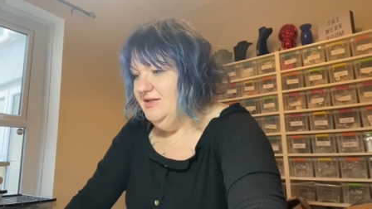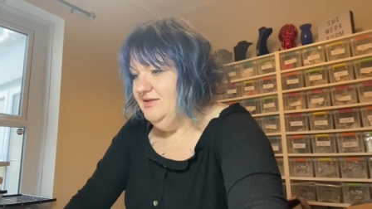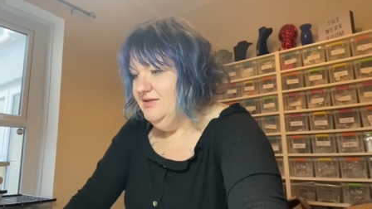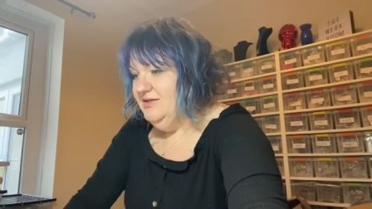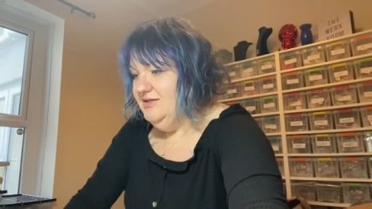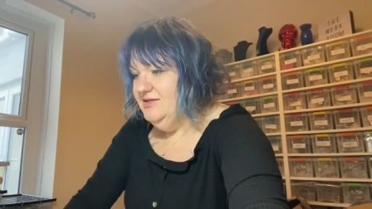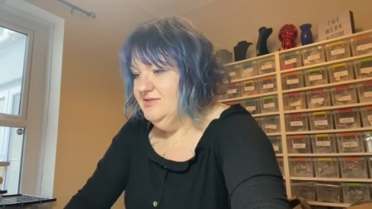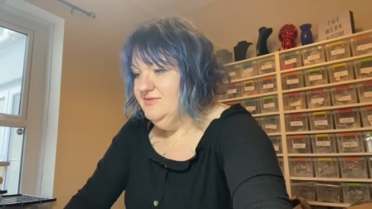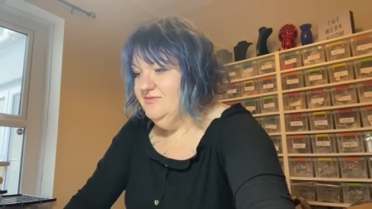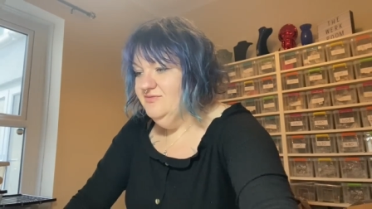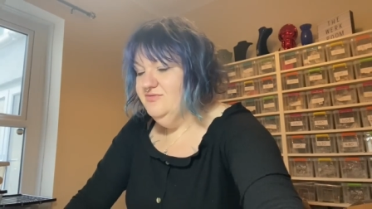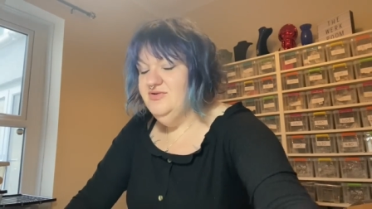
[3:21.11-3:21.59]

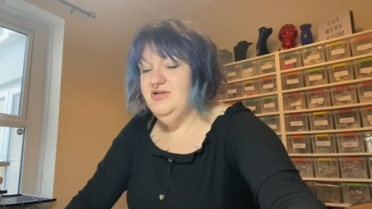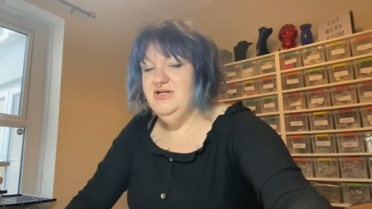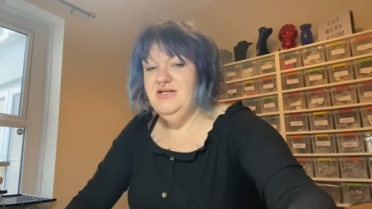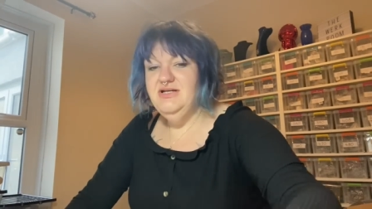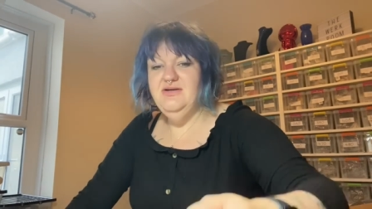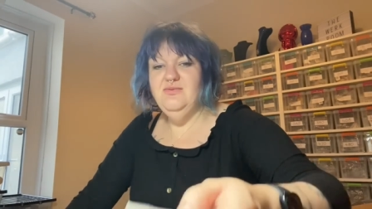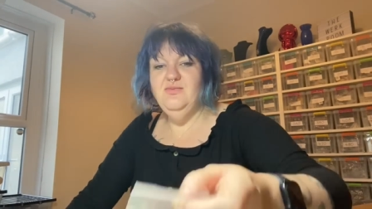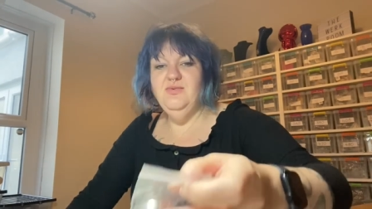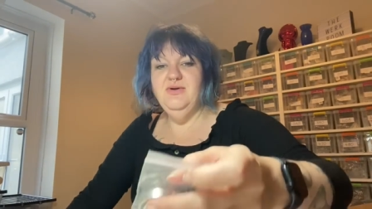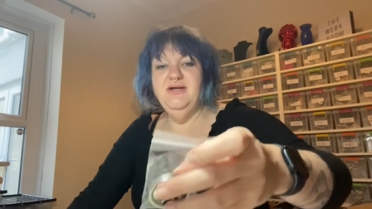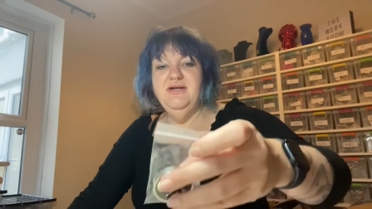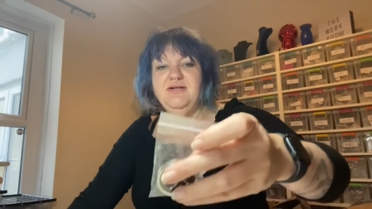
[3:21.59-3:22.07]
This
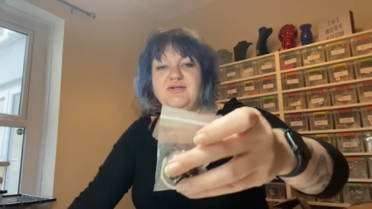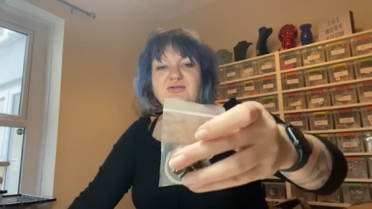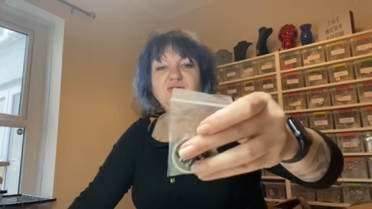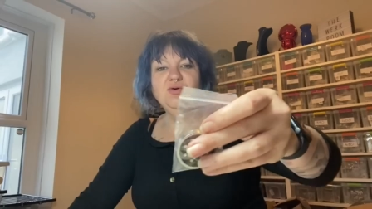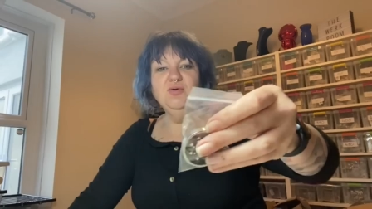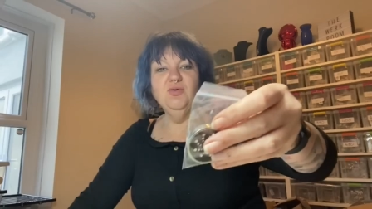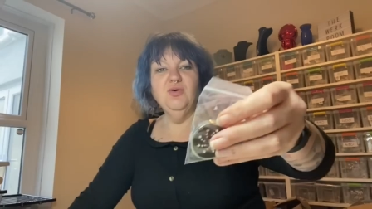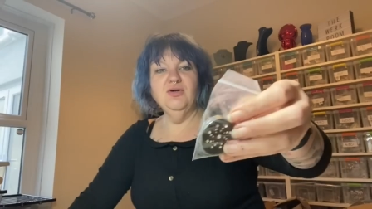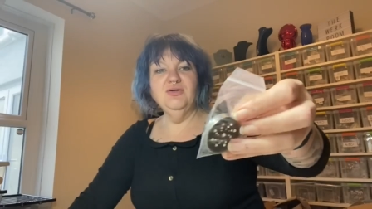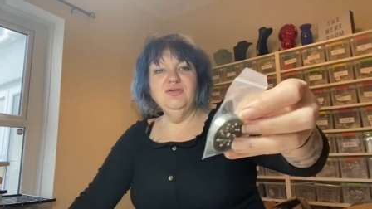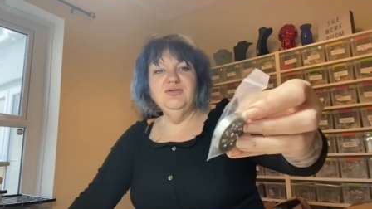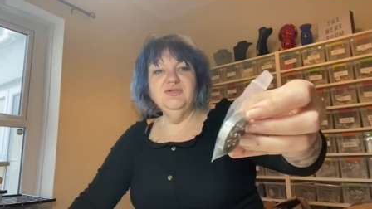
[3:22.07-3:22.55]
really weird
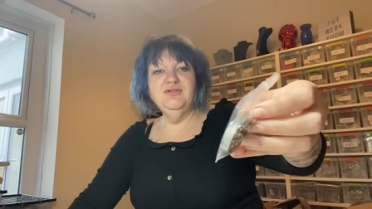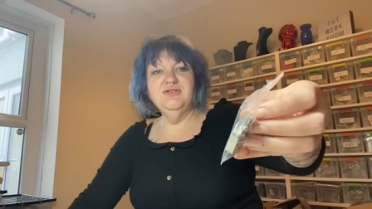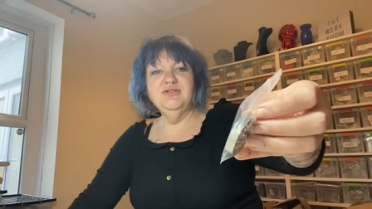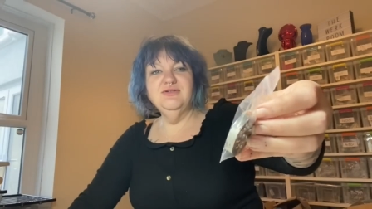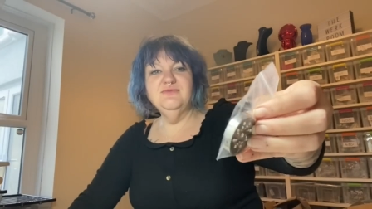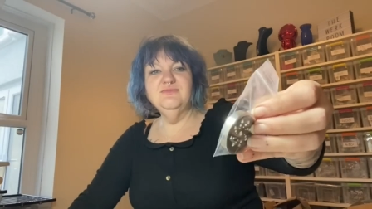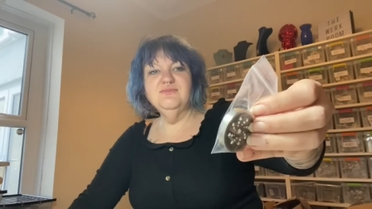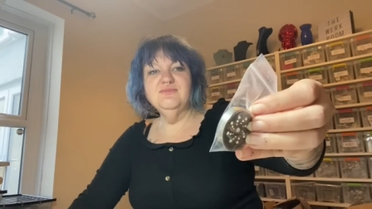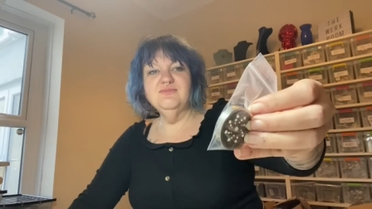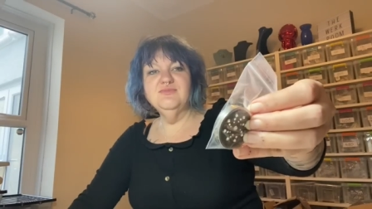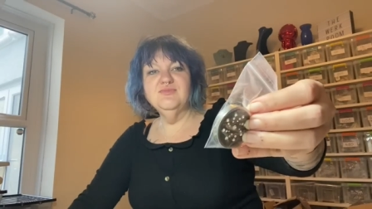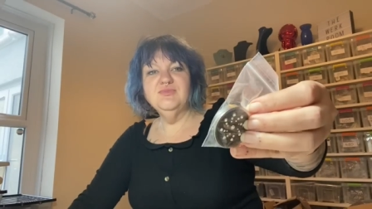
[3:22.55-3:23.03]

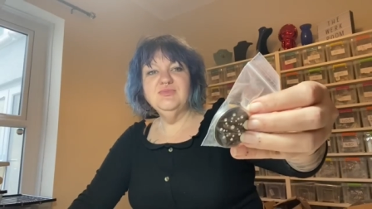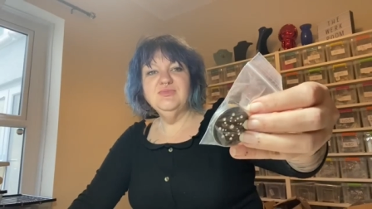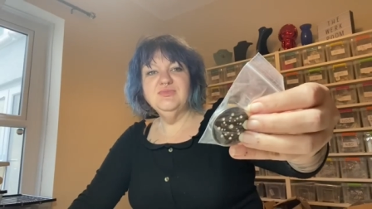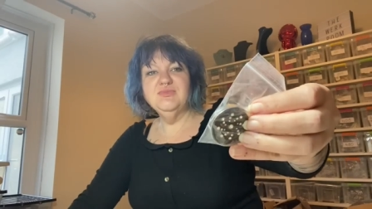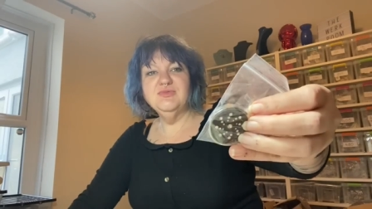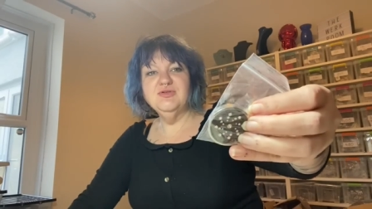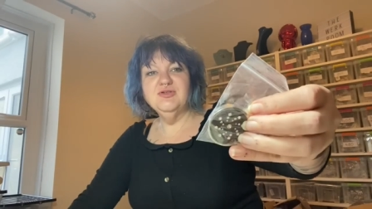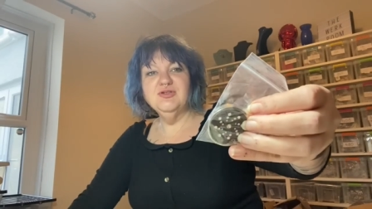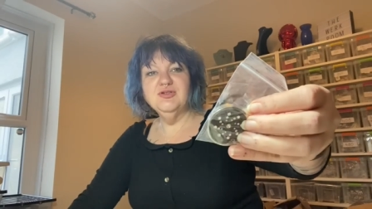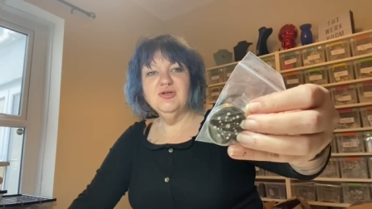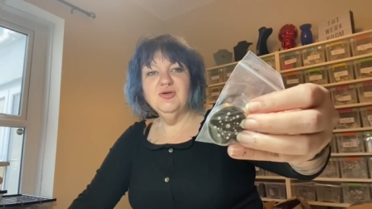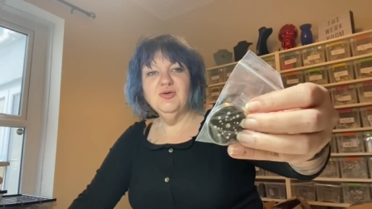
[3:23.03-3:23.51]

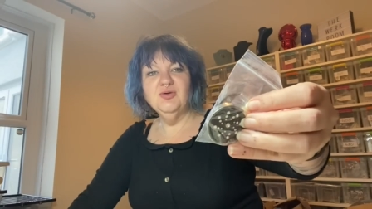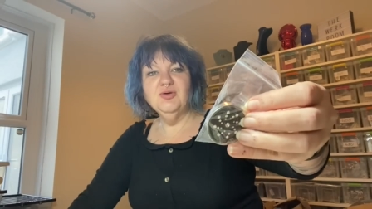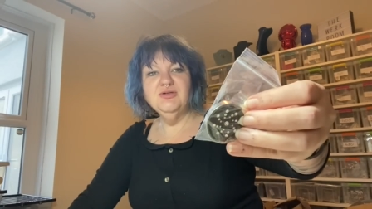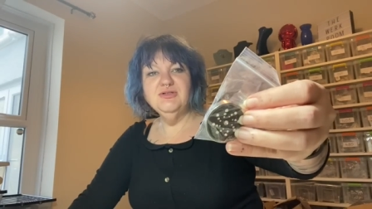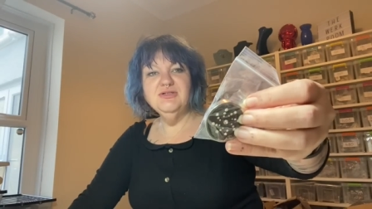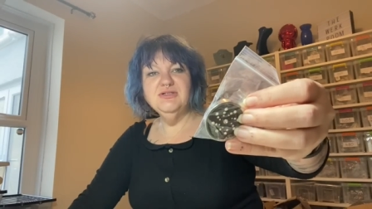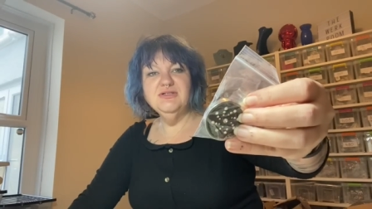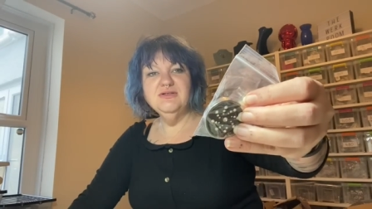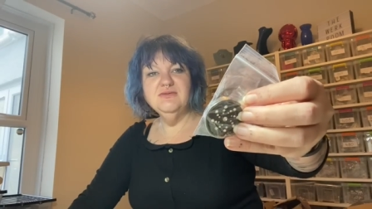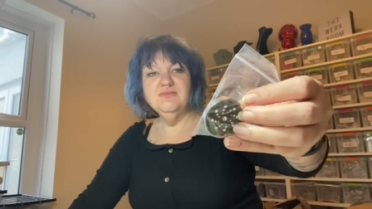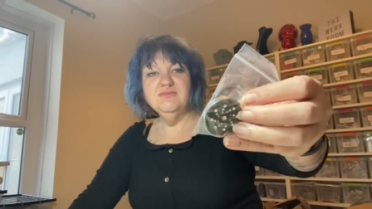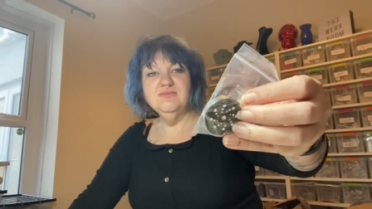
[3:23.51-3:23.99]
Quantum
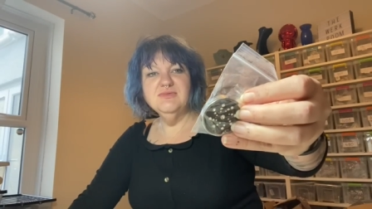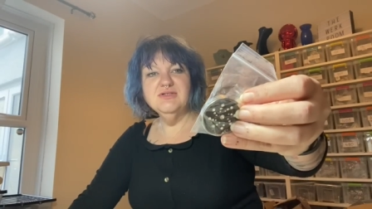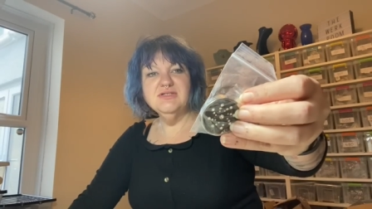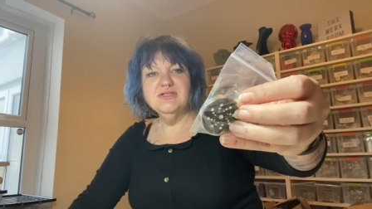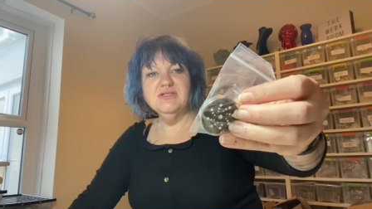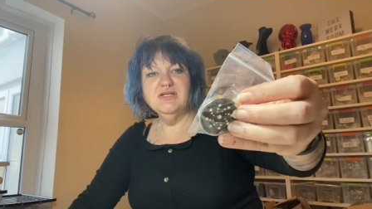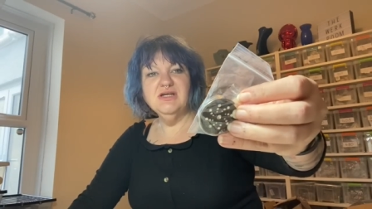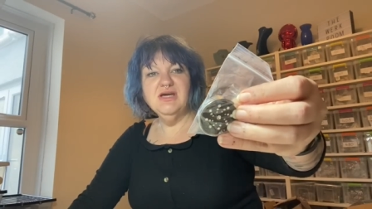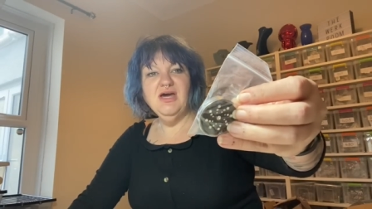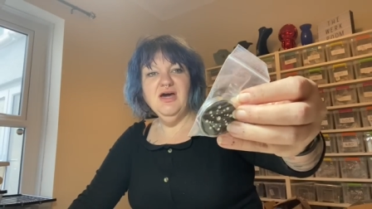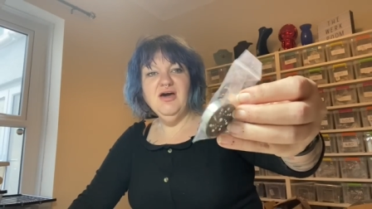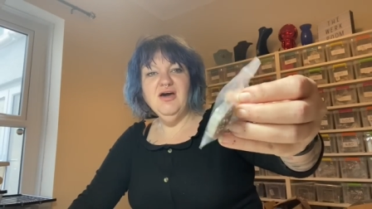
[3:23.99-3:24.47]

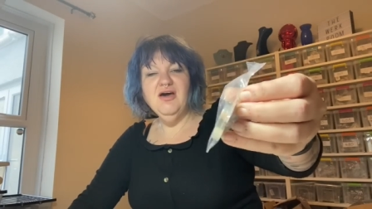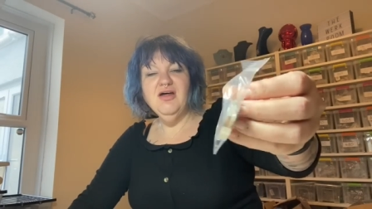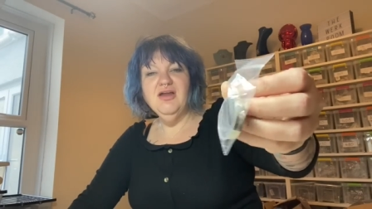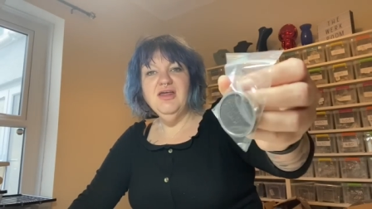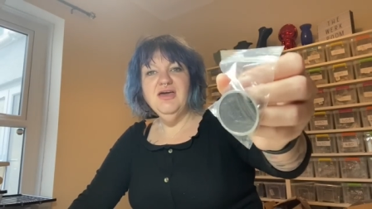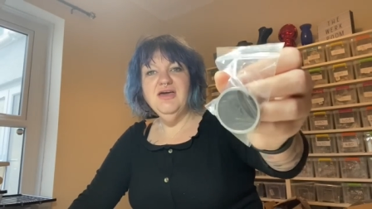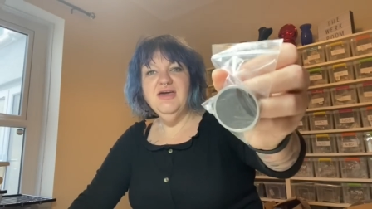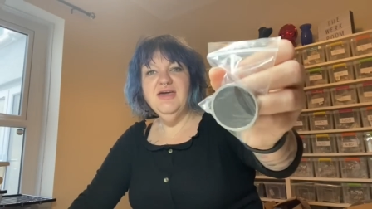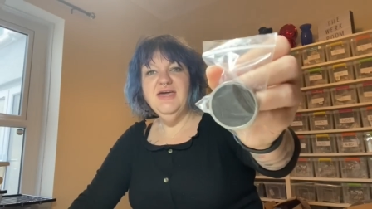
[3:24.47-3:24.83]
Scala